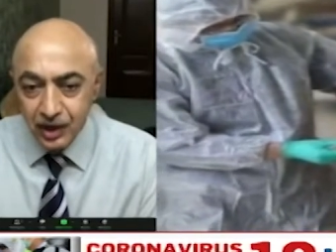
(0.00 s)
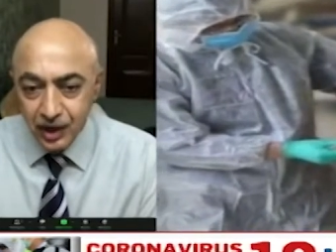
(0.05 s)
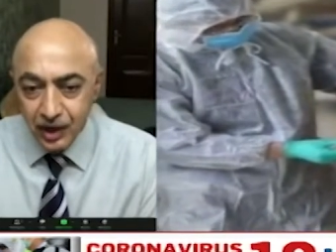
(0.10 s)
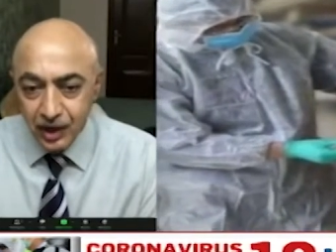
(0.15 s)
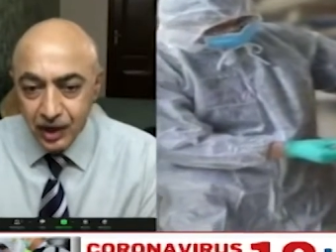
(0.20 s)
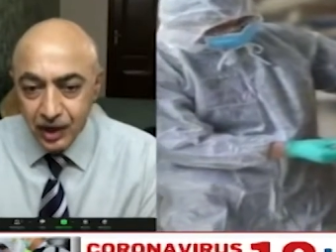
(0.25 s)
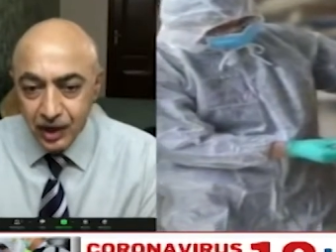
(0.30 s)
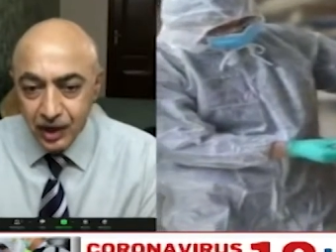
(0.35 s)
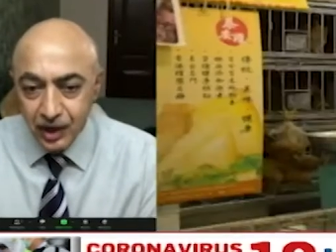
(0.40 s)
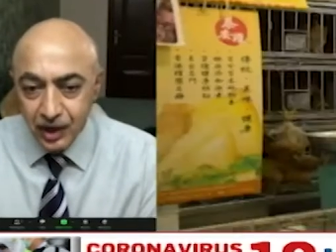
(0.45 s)

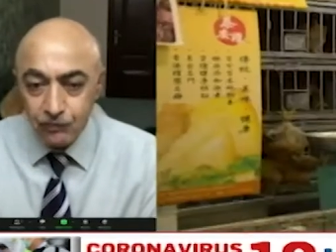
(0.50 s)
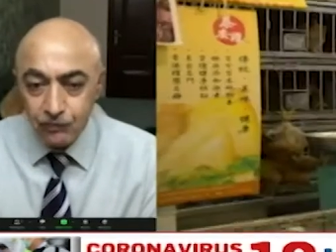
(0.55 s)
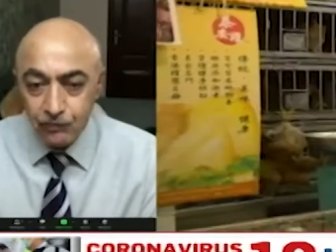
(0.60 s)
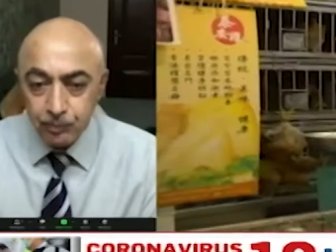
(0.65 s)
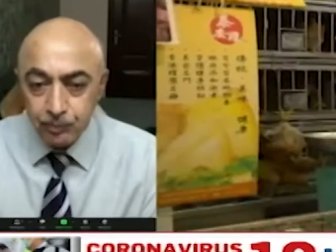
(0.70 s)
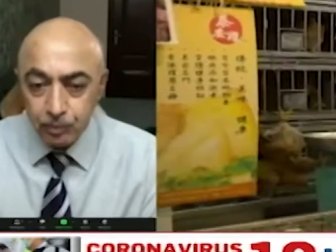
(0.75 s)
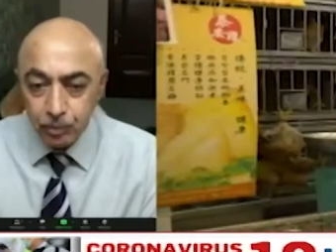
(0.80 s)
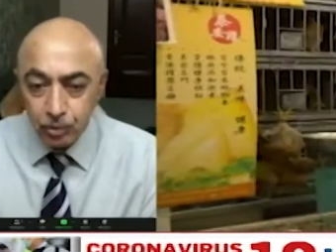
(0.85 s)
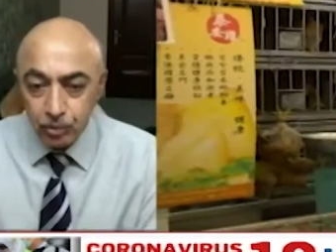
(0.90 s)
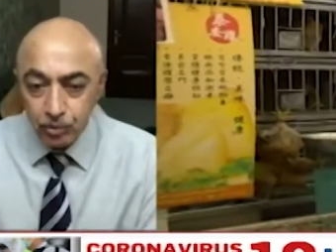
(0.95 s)
I think
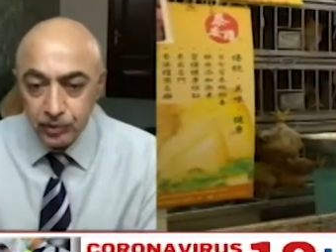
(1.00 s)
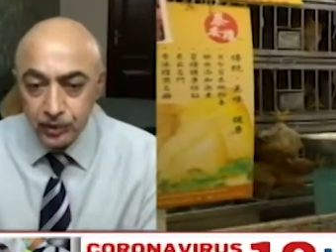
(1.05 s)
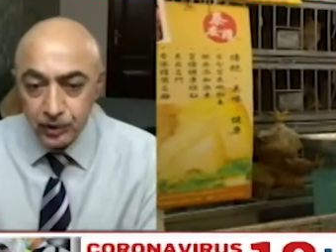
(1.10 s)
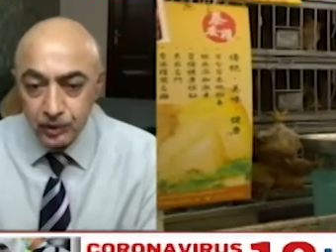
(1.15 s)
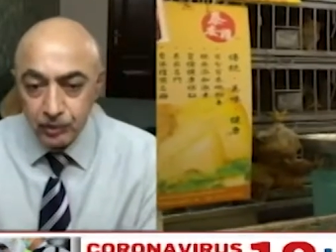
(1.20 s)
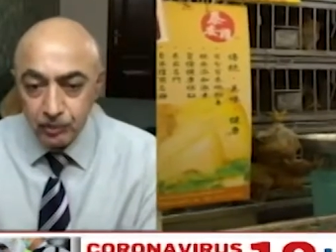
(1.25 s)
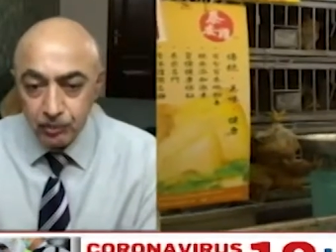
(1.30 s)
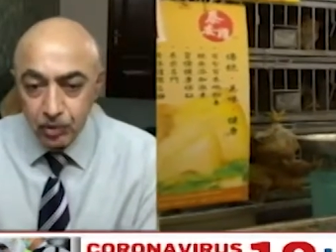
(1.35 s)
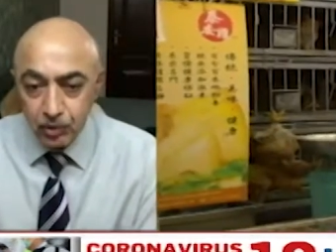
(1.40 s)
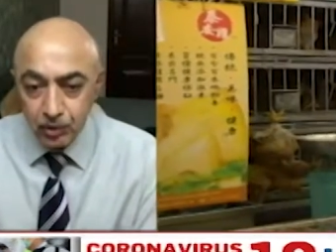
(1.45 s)
once we have
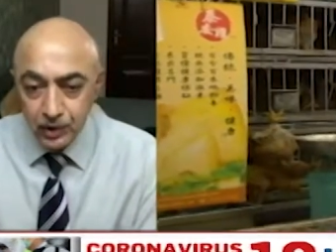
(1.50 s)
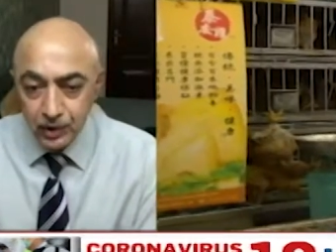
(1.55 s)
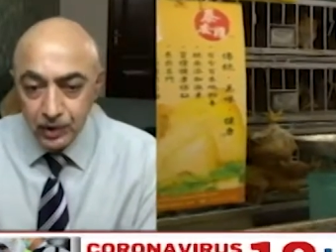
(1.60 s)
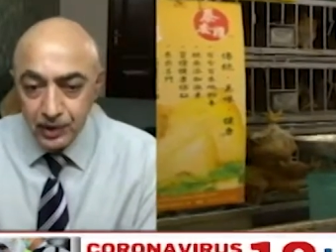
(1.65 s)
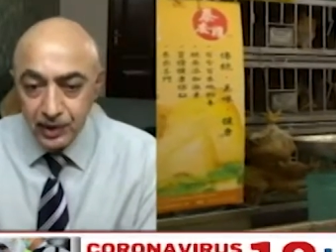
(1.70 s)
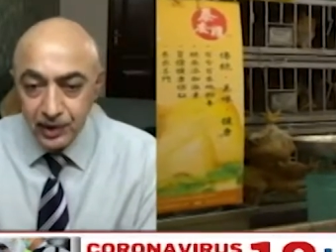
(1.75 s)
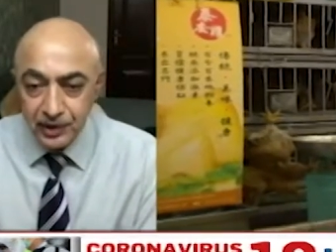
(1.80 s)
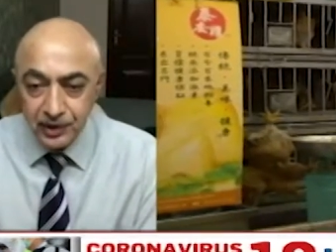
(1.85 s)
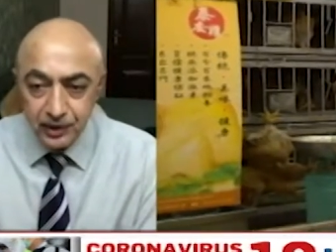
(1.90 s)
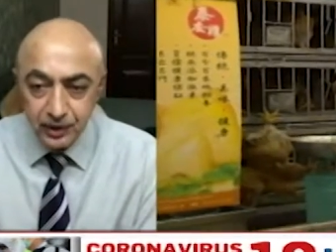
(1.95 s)
a
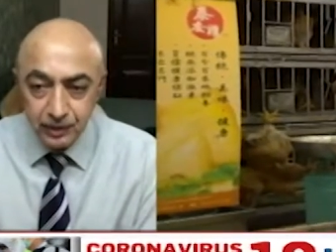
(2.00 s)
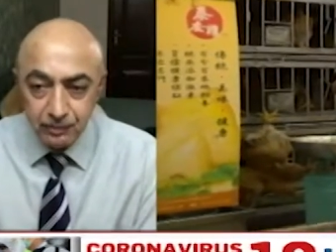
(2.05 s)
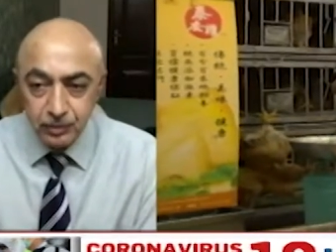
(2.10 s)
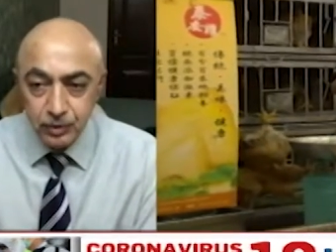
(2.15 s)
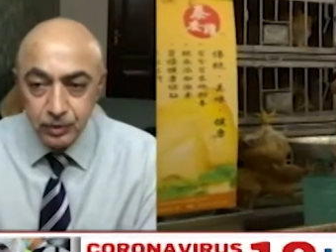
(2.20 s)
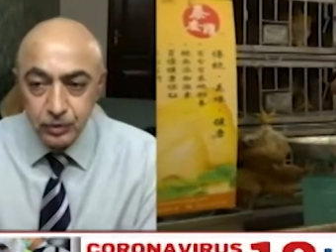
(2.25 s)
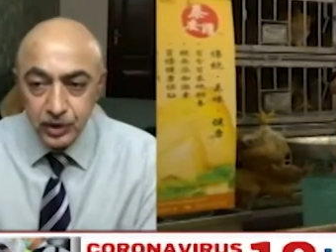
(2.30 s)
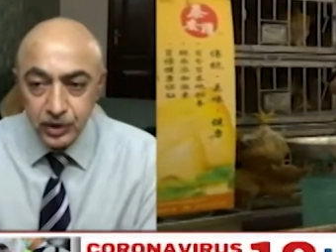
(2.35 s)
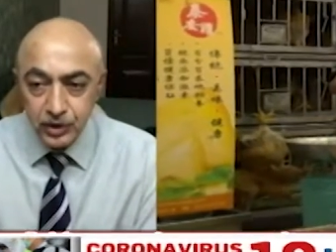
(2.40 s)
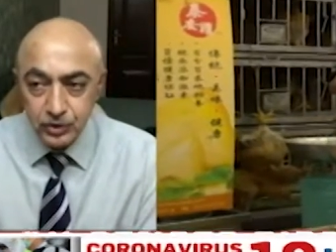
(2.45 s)
potent body
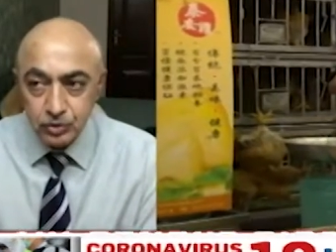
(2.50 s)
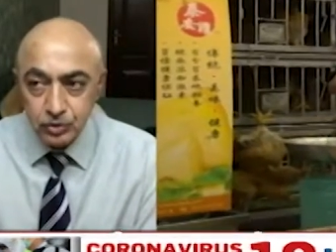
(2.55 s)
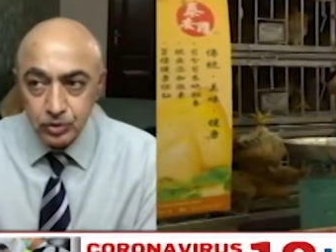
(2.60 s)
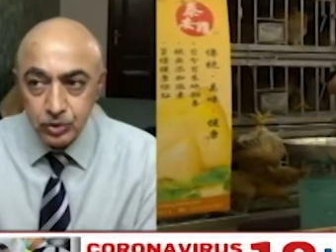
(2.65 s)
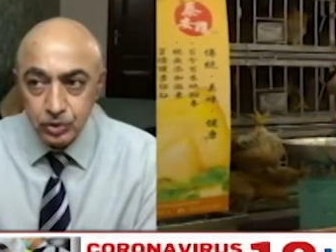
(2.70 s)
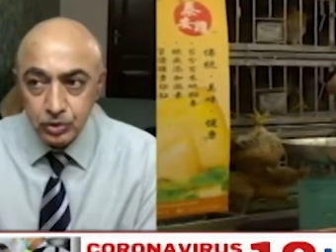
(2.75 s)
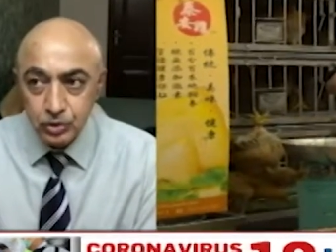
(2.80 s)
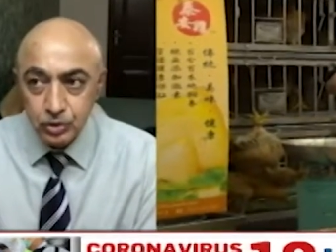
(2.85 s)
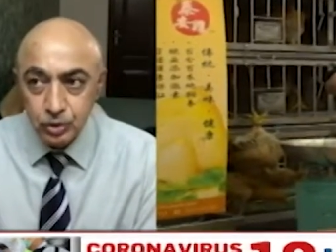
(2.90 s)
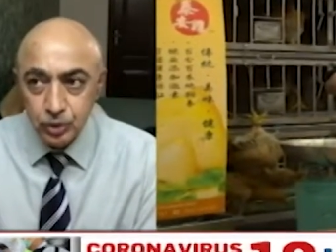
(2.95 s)
like
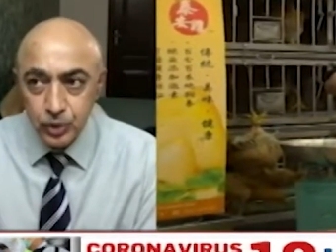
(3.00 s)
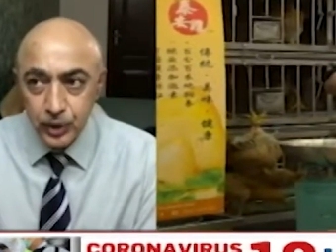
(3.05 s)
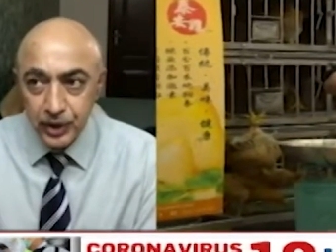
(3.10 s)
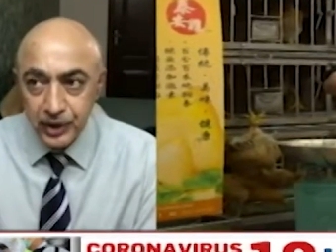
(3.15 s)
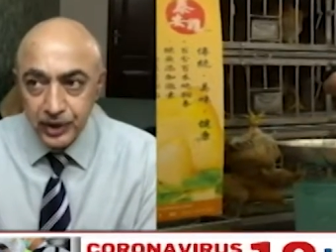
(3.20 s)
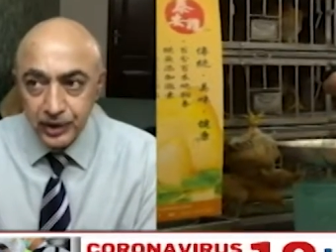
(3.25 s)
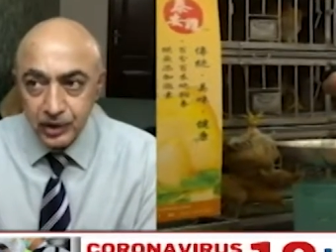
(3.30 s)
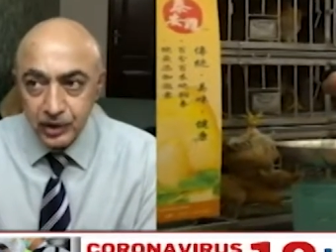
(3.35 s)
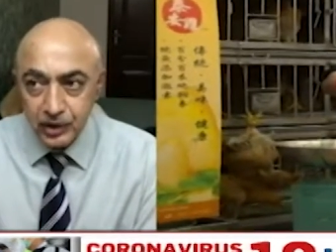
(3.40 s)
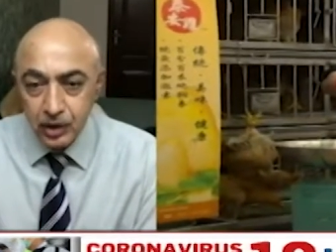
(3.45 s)
WHO or
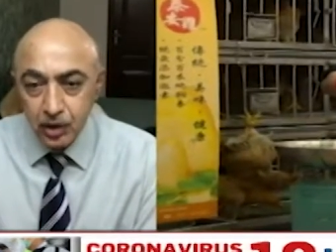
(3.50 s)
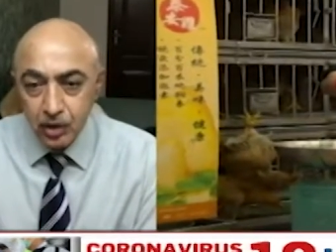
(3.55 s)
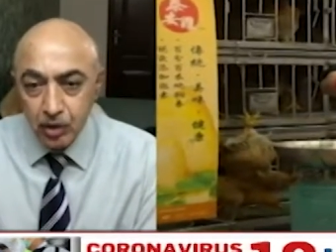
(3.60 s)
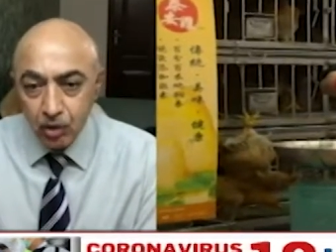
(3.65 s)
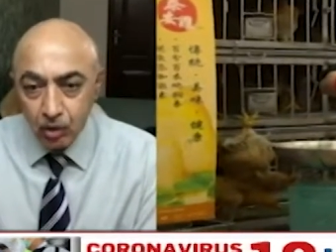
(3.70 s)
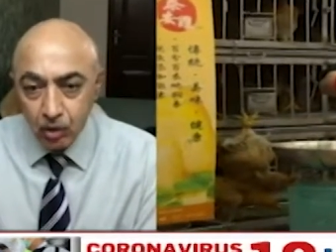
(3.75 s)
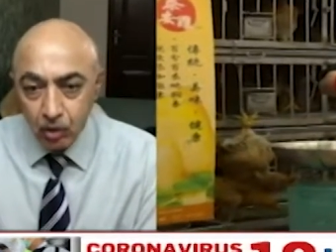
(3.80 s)
UN,